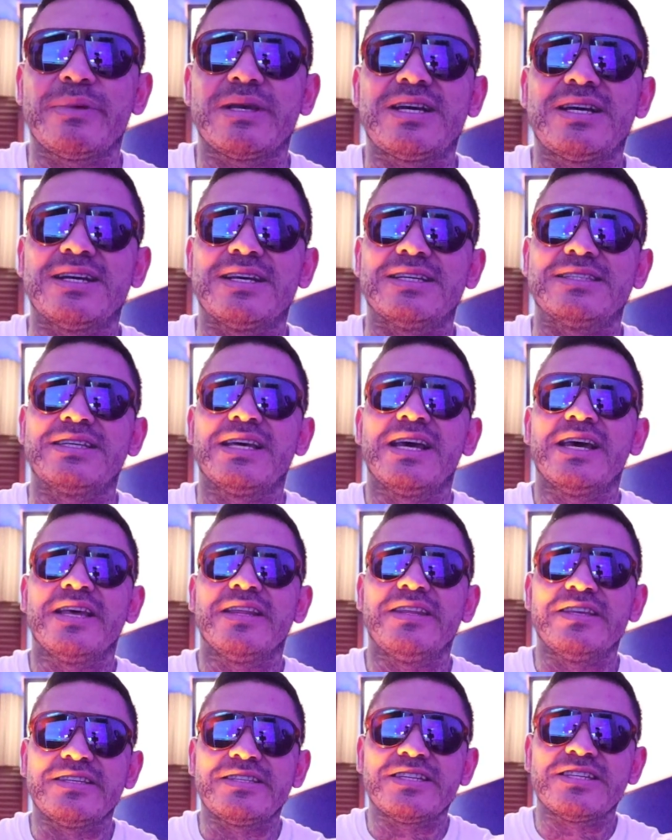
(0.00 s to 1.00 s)
because
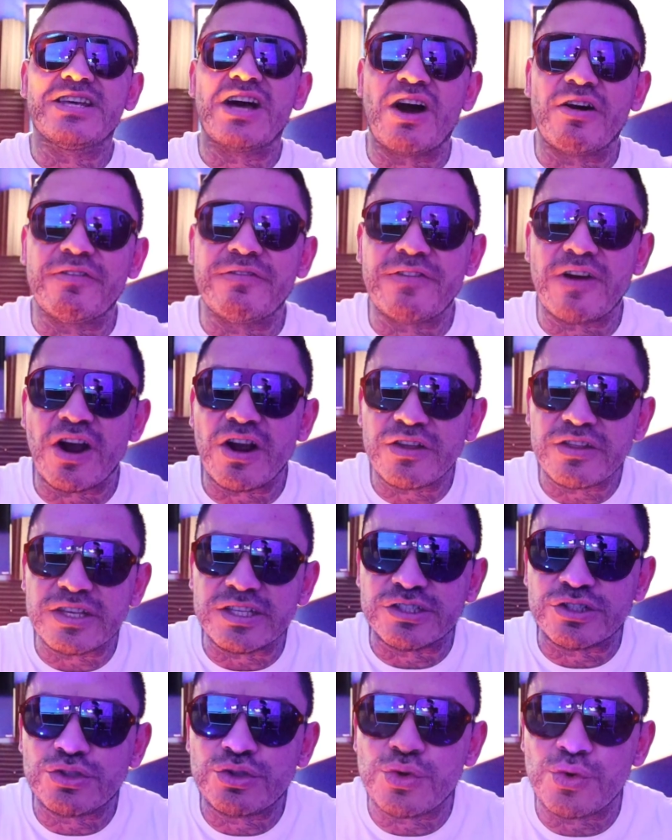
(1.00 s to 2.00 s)
this is how far
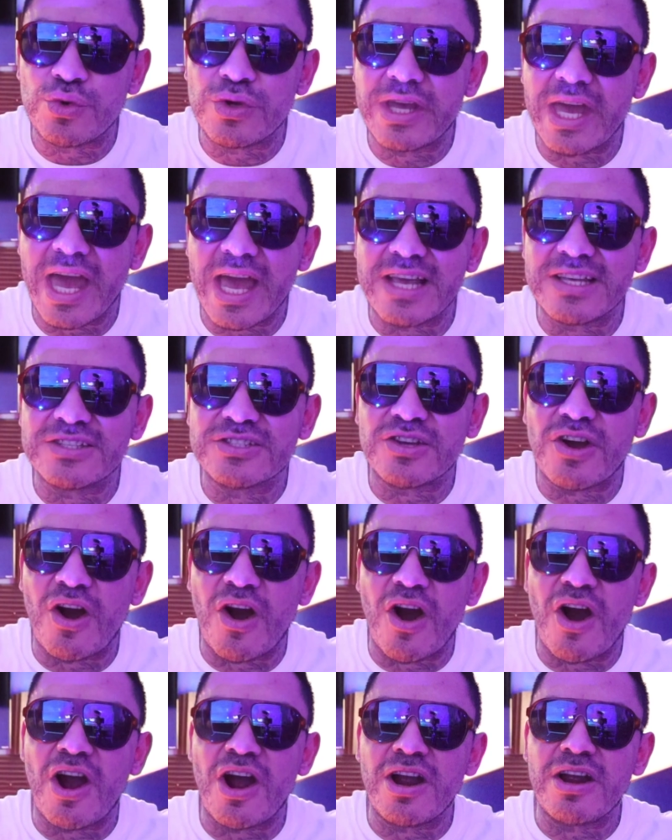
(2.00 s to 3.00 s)
these two gangs
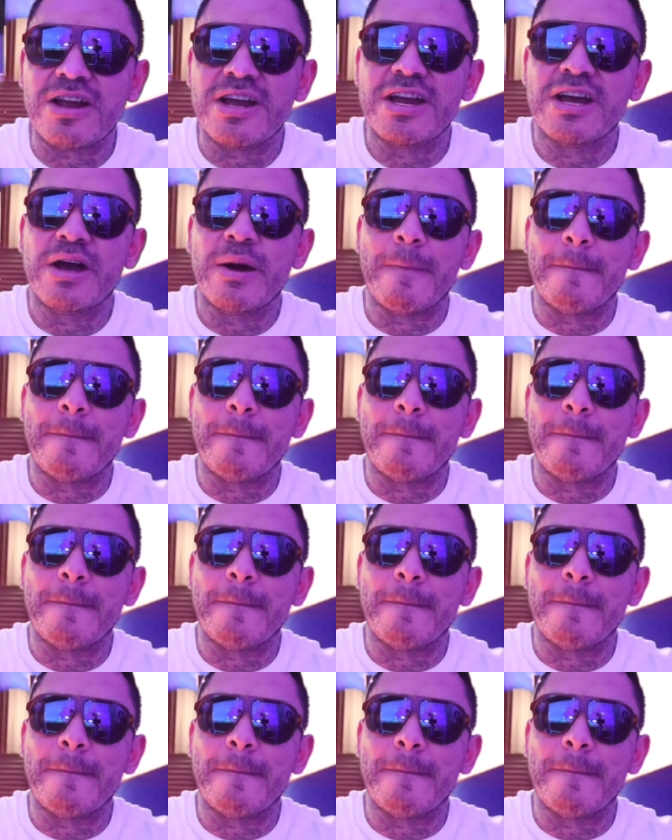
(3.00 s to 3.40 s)
are,